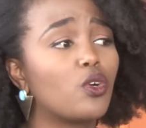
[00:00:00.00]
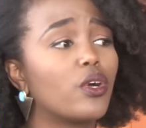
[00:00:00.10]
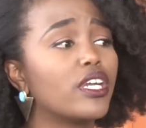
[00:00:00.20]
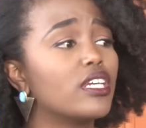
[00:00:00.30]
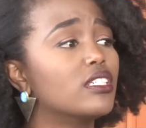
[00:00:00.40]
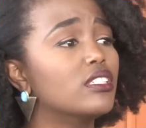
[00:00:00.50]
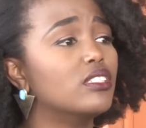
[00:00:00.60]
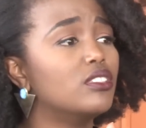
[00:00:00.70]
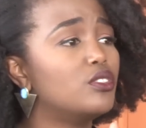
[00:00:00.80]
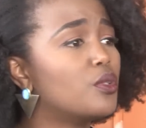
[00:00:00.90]

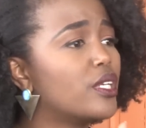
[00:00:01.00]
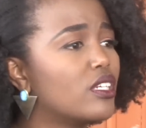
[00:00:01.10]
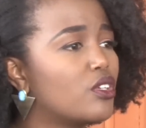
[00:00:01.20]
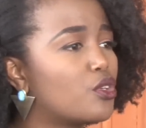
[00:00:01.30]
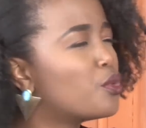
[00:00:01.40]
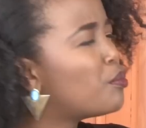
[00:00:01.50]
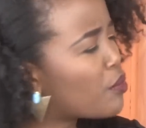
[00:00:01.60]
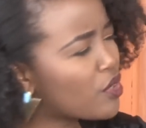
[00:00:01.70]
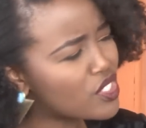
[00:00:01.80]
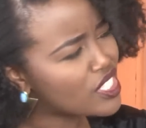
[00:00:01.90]
Doing
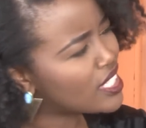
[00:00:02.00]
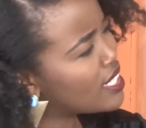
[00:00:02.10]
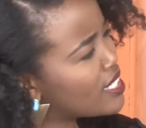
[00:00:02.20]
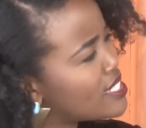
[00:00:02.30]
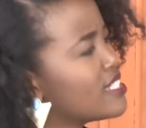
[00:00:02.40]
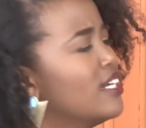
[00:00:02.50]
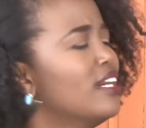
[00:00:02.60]
group projects,